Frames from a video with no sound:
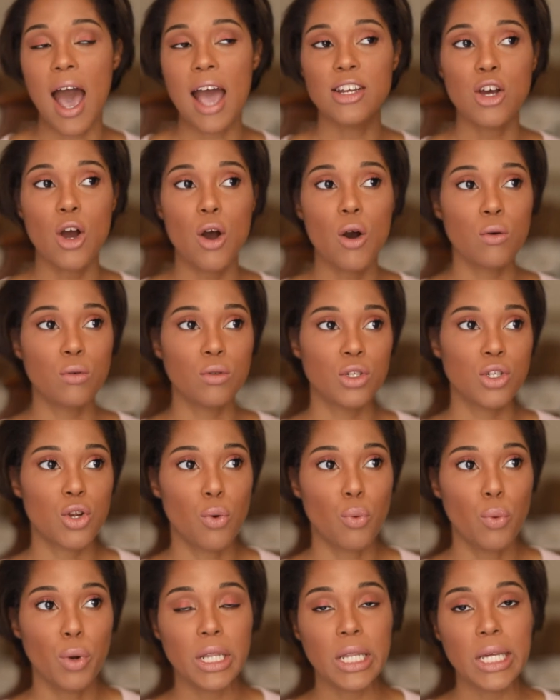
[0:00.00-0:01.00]

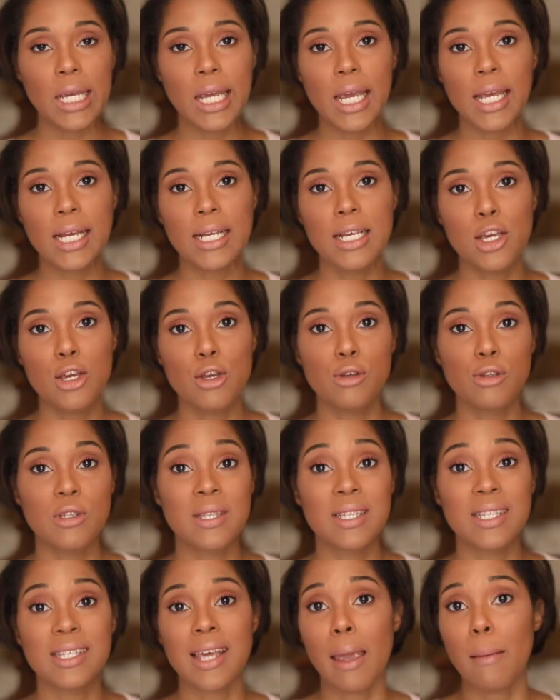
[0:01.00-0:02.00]
don't really use
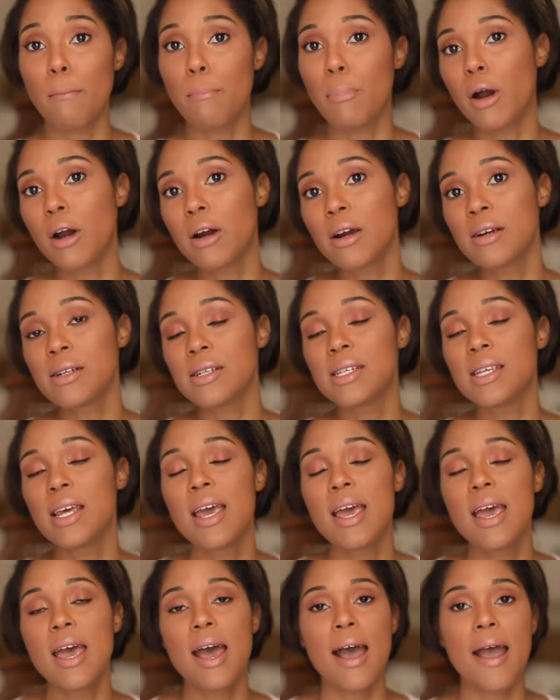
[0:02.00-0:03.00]
the same part.
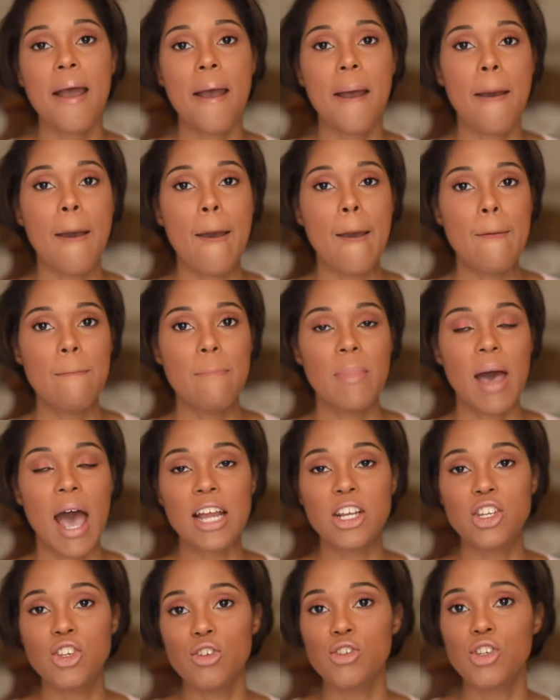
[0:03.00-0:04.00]

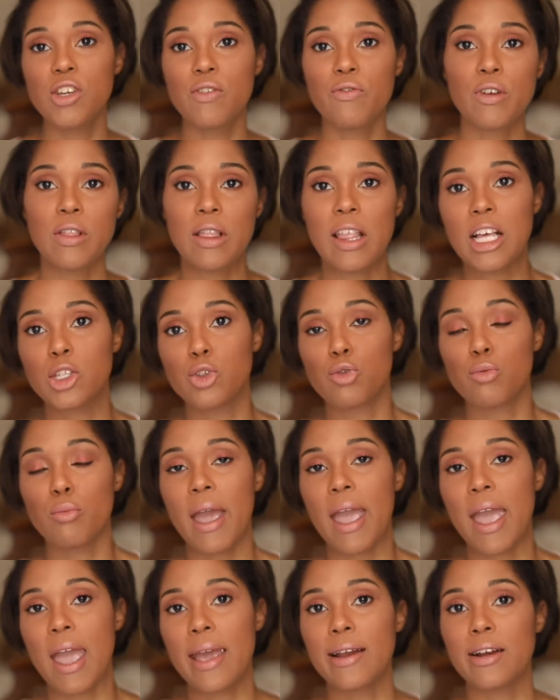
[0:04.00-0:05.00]
I do different things with
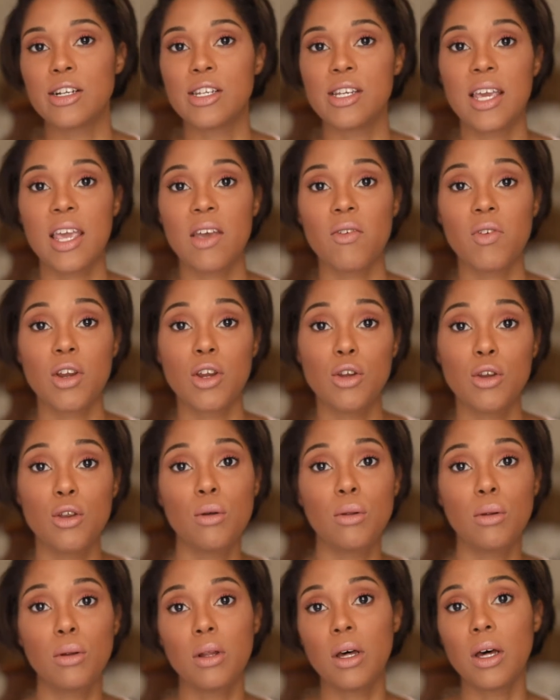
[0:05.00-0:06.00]
my hair to give it a
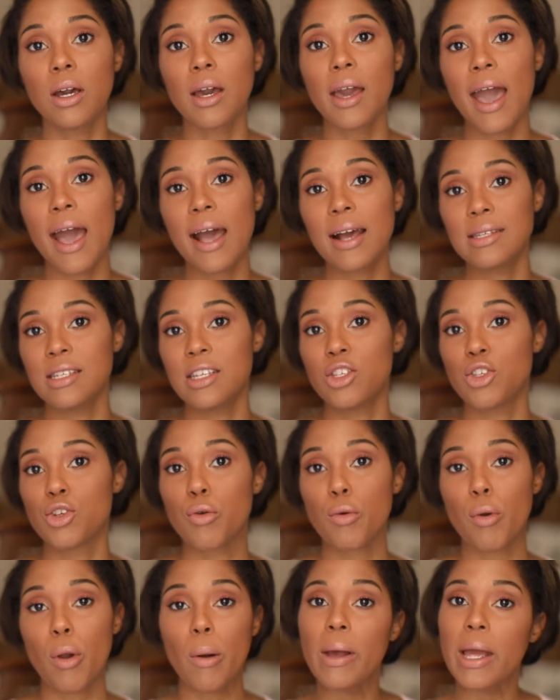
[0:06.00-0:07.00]
new look as it's
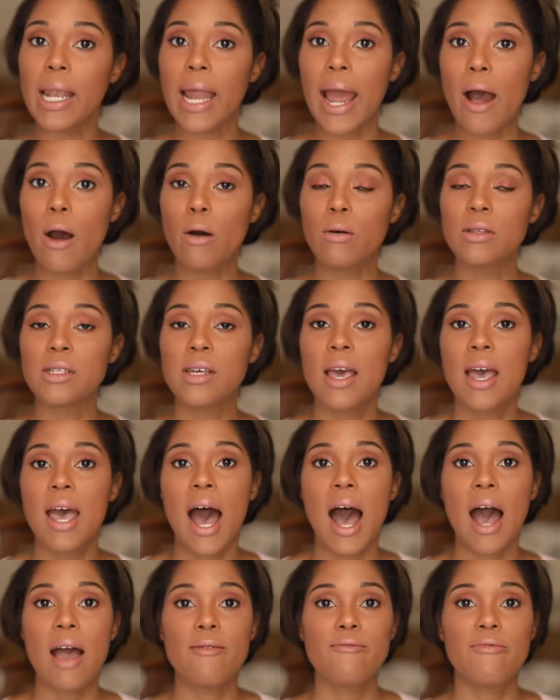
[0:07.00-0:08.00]
growing out.
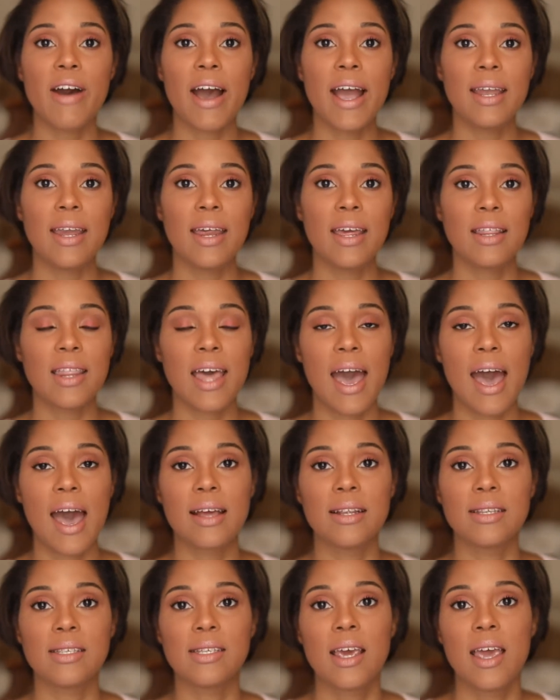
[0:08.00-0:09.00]
I'm finding
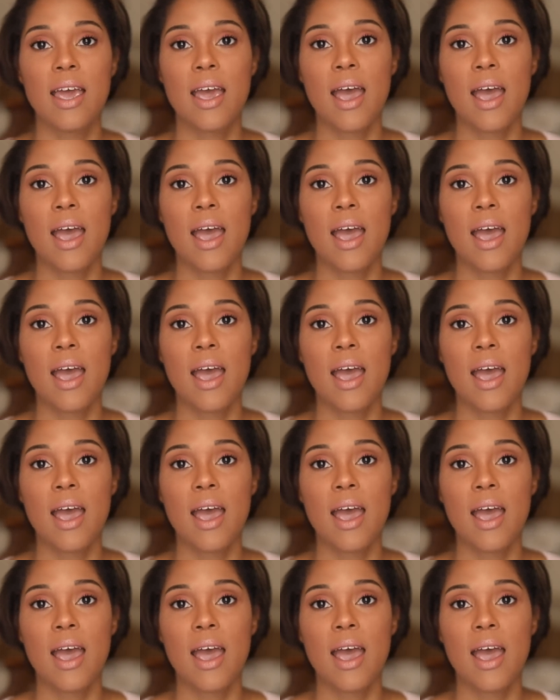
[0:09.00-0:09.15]
that